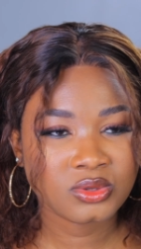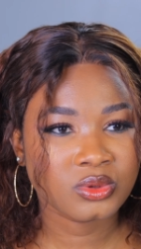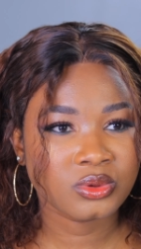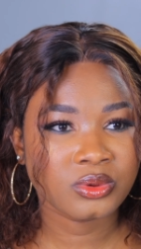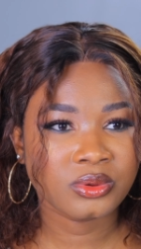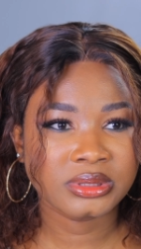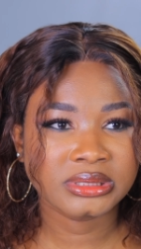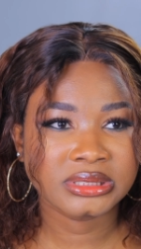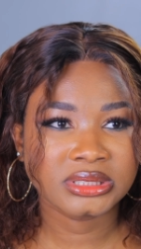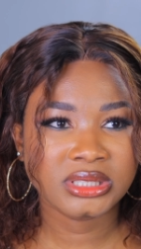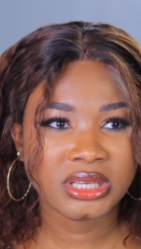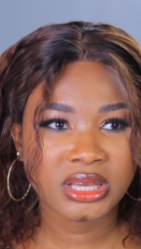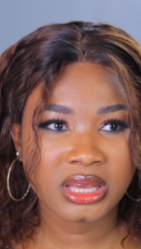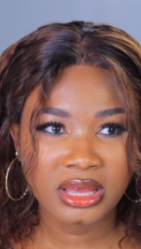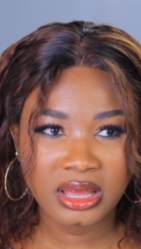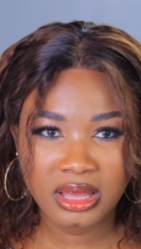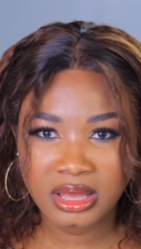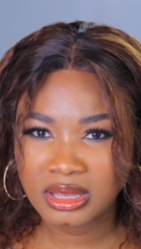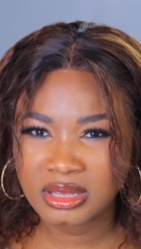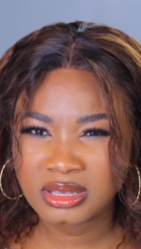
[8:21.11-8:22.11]
So
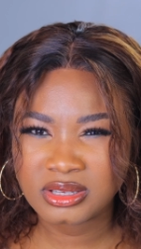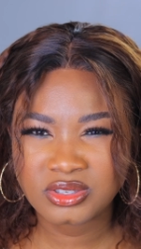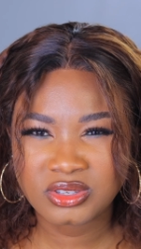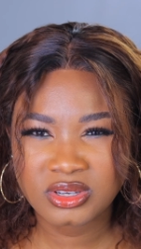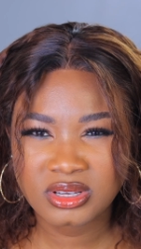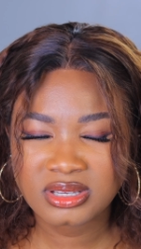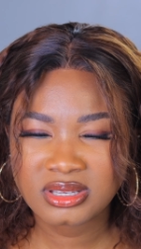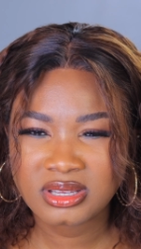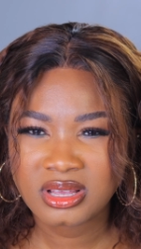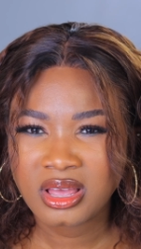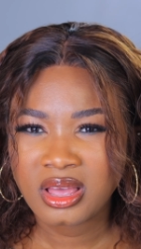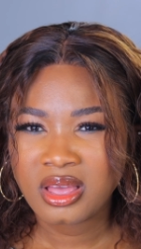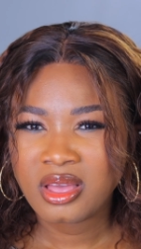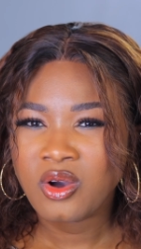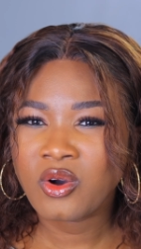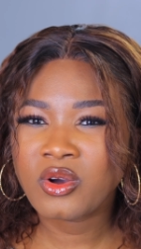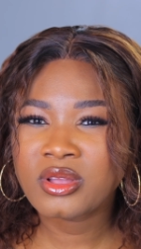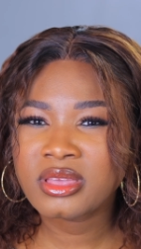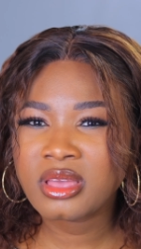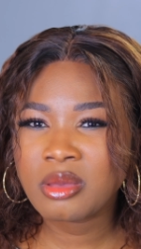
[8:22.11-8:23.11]
yeah, it's just
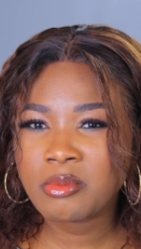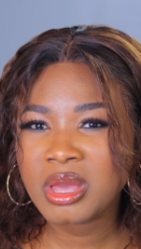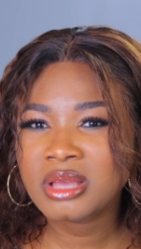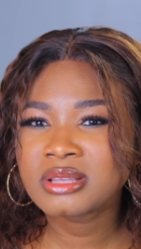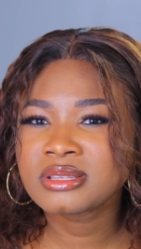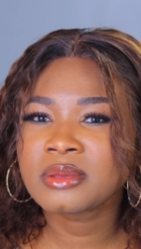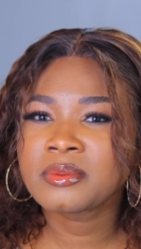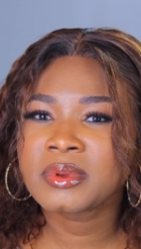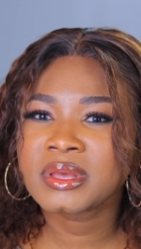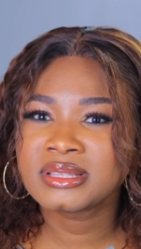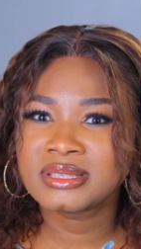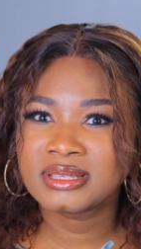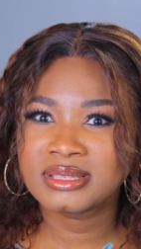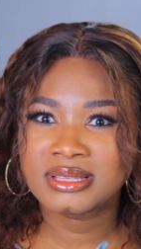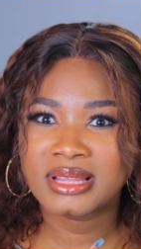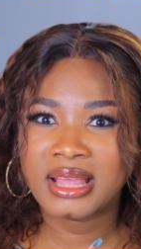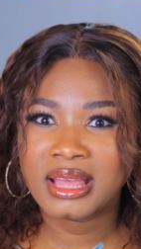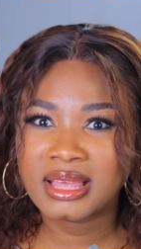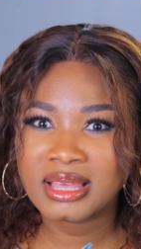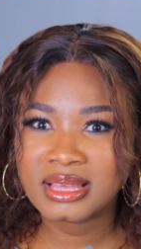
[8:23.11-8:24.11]
on Yemeksepeti
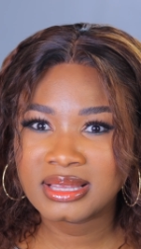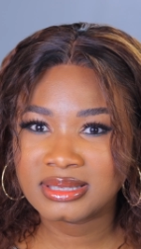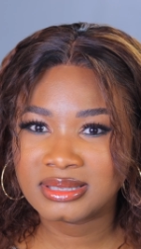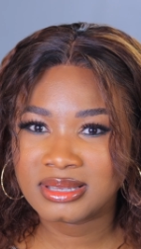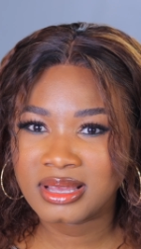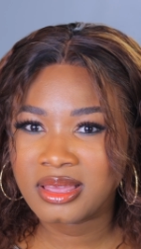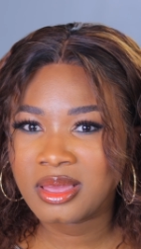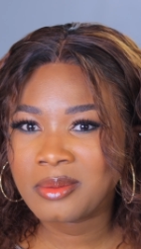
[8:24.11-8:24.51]
is like easier.